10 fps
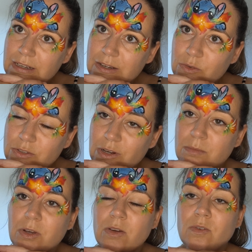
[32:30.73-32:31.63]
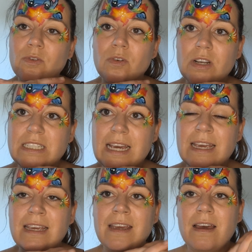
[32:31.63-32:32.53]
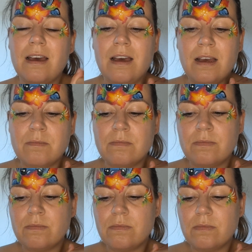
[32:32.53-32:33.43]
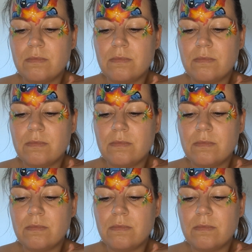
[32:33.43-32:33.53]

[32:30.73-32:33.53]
Also, I'm going on holiday, and